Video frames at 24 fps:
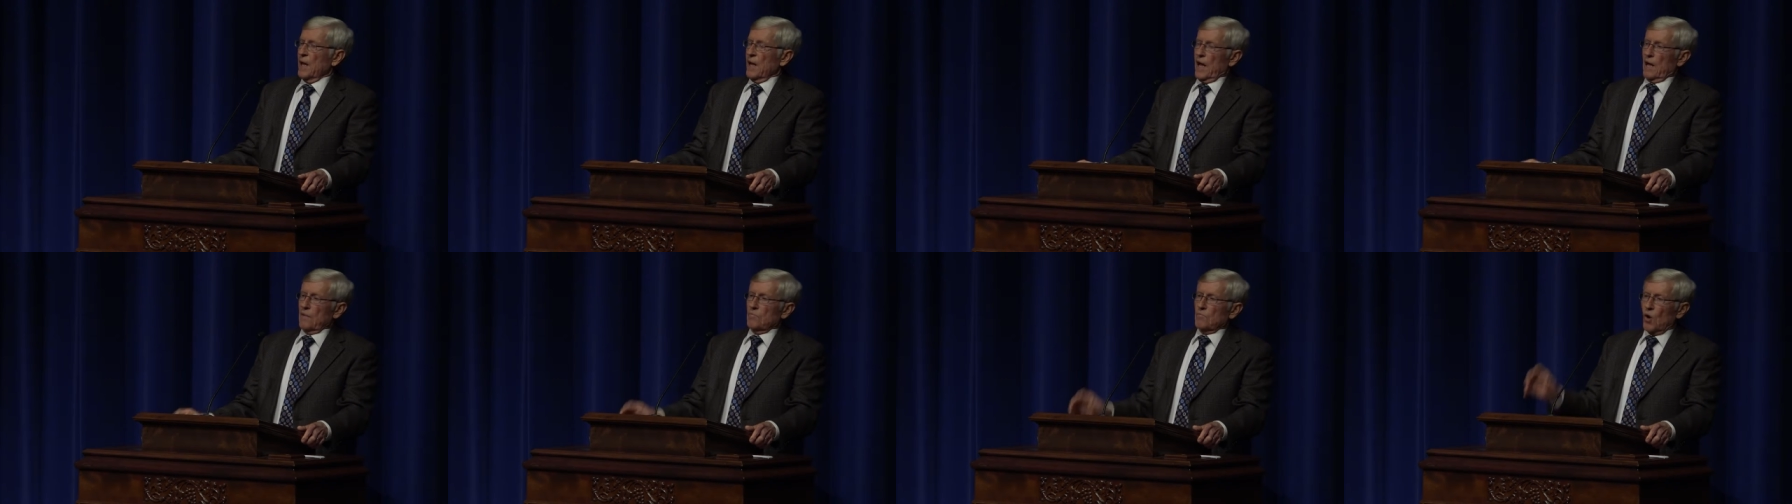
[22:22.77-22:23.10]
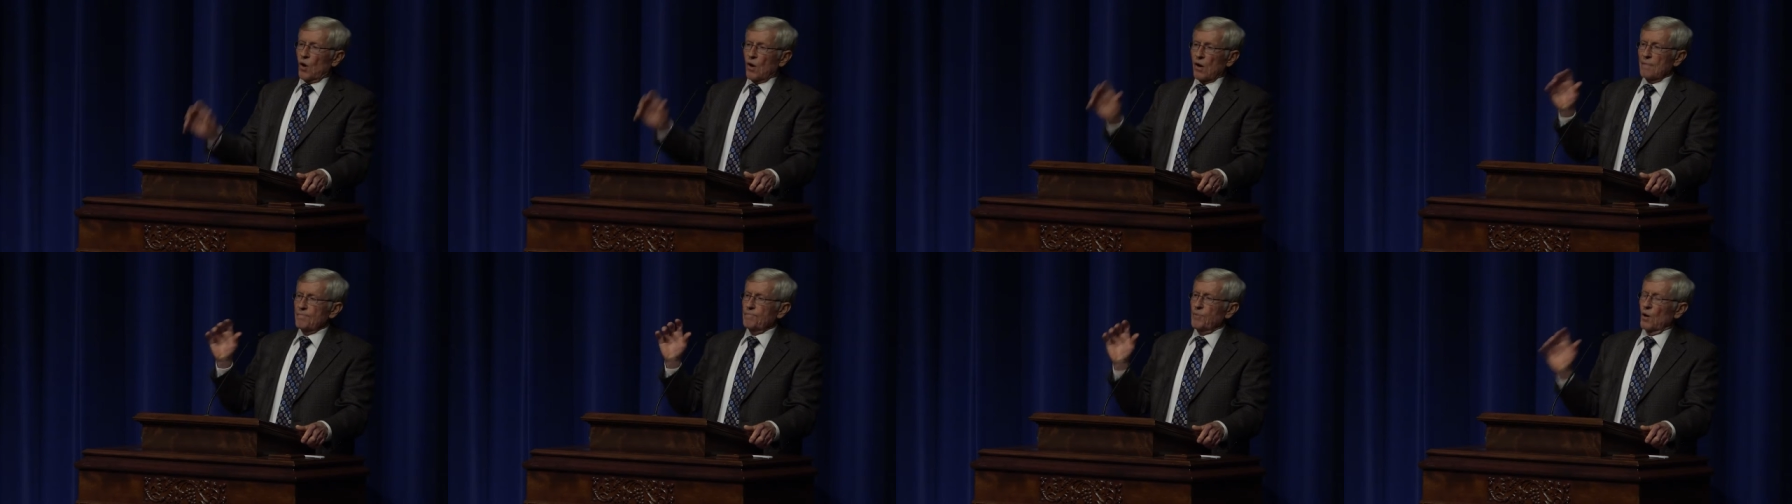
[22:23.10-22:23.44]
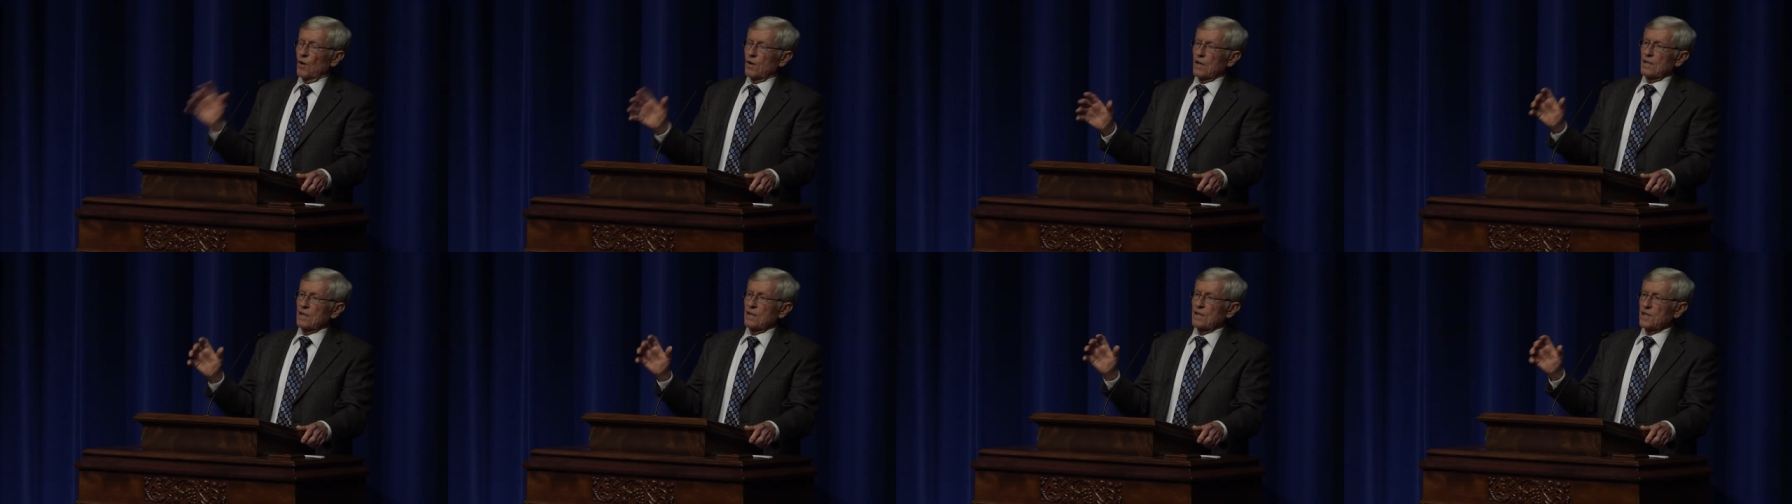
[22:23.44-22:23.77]
And more
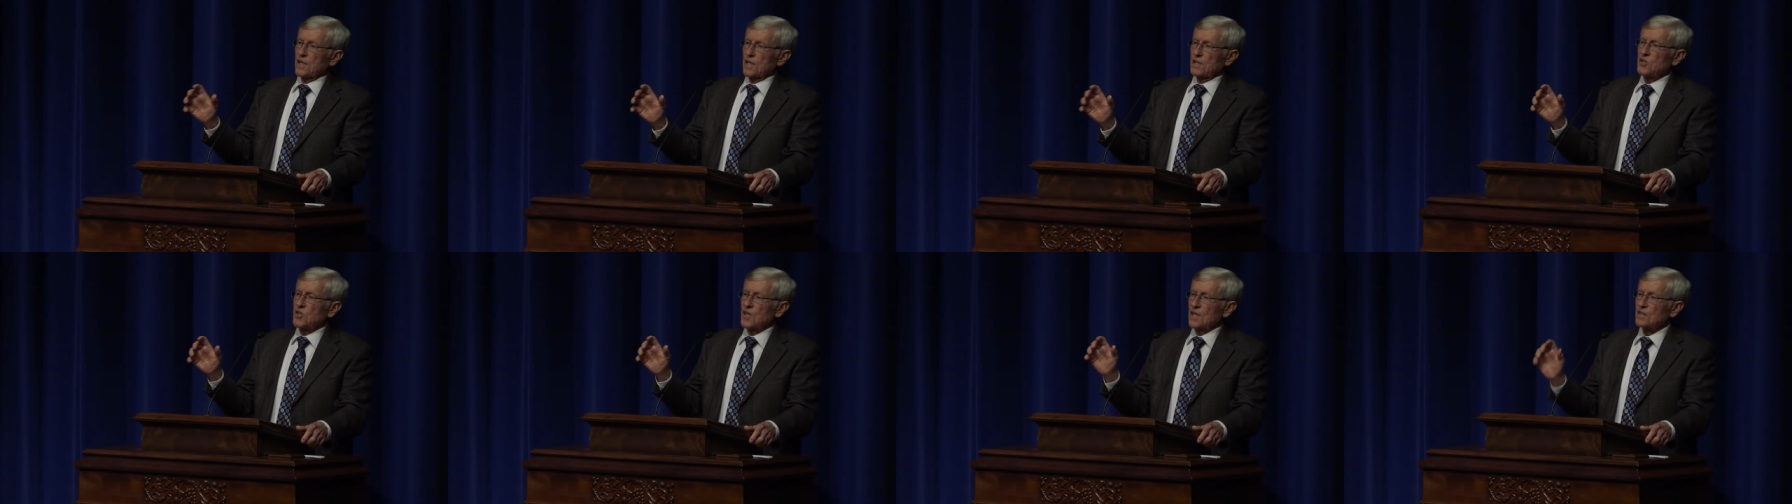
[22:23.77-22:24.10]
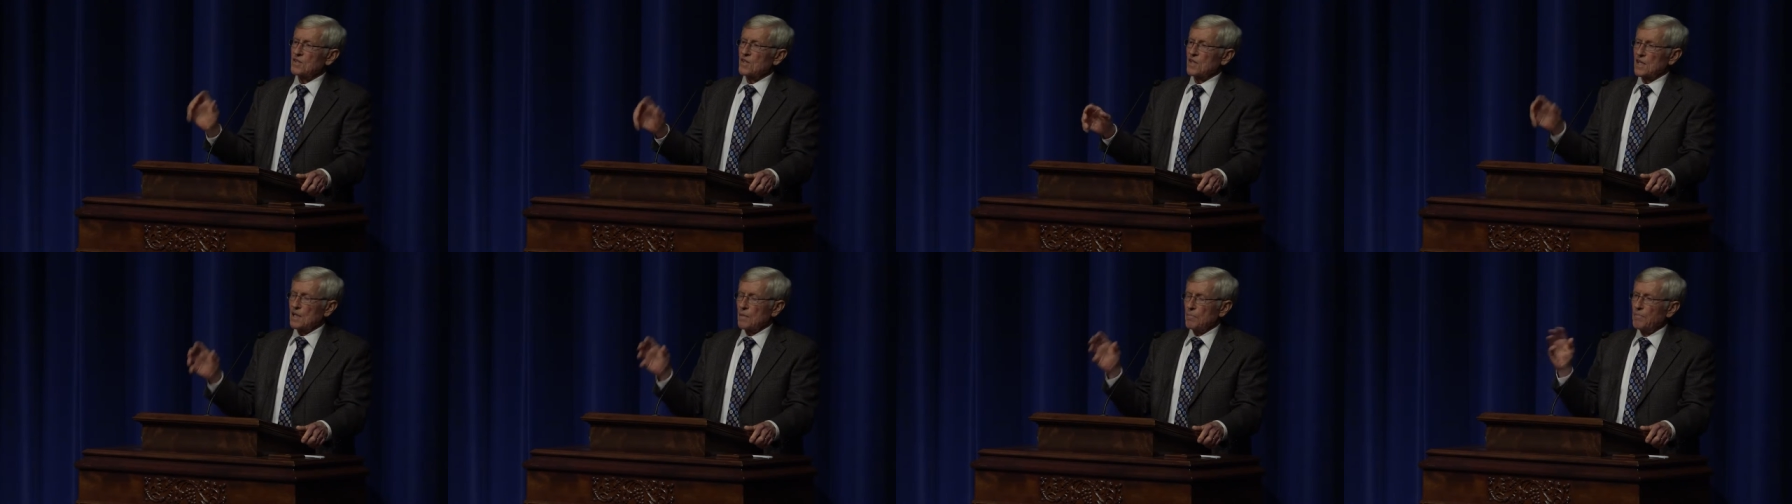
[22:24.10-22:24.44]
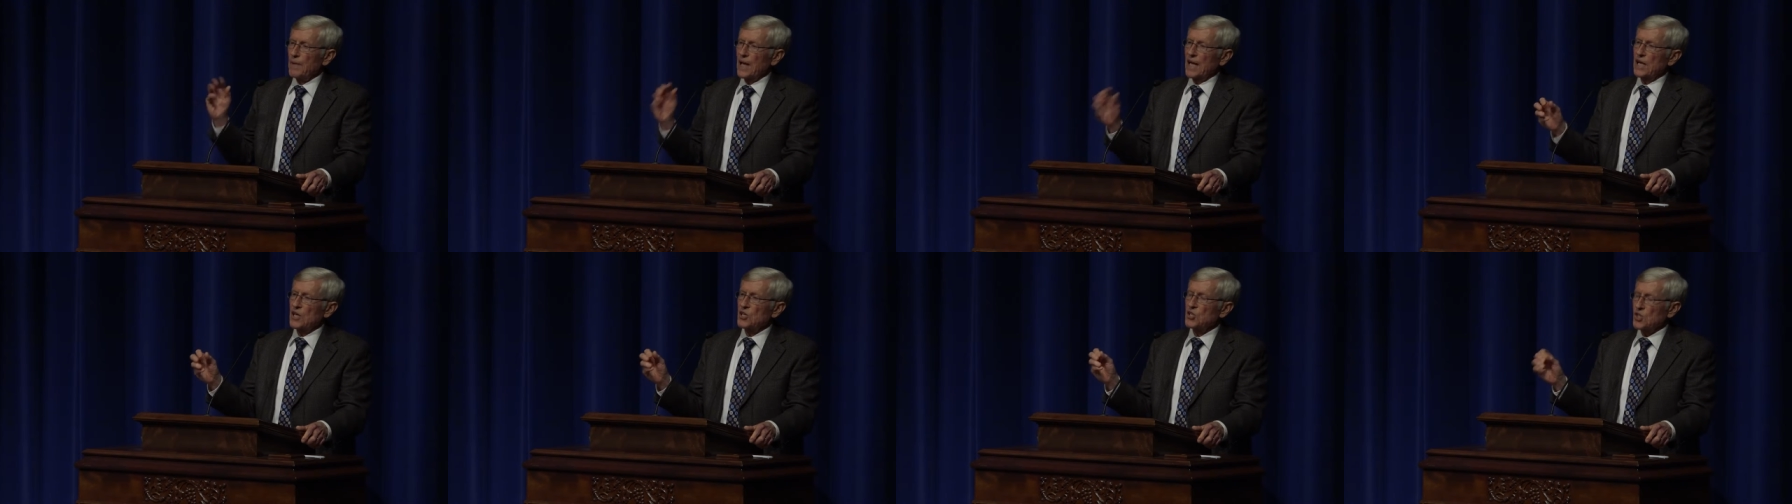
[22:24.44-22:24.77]
important, they said, the
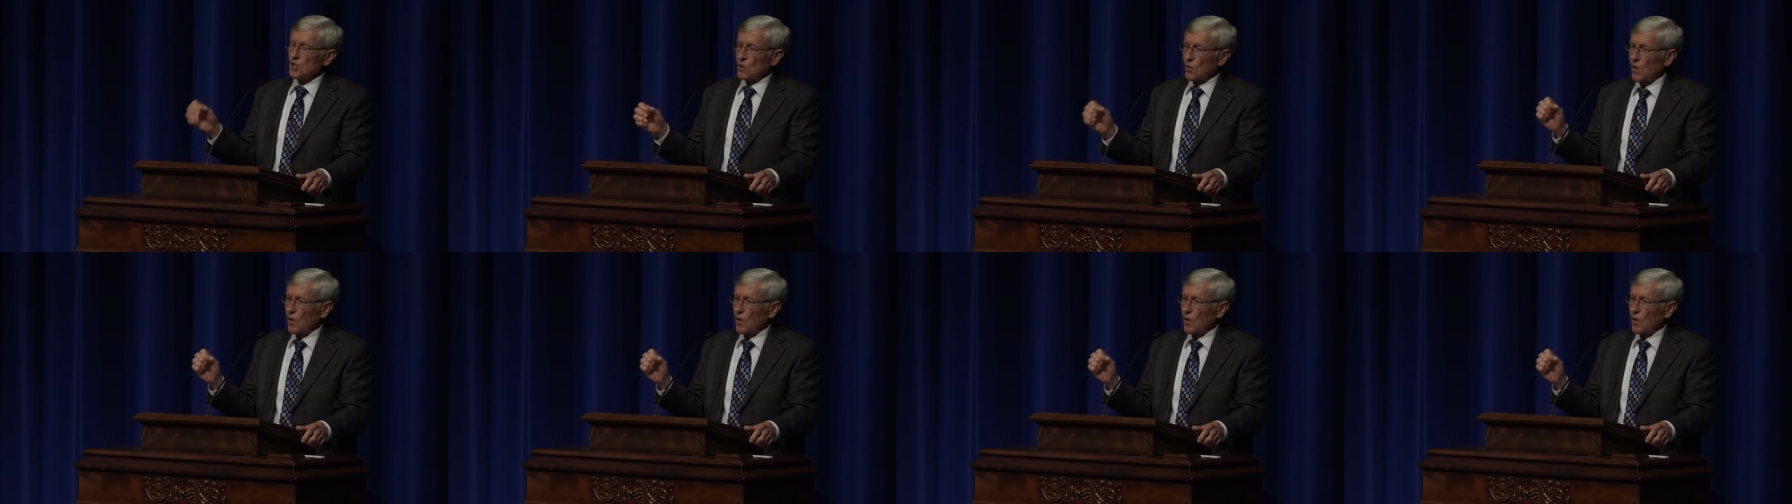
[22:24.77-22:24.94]
diminished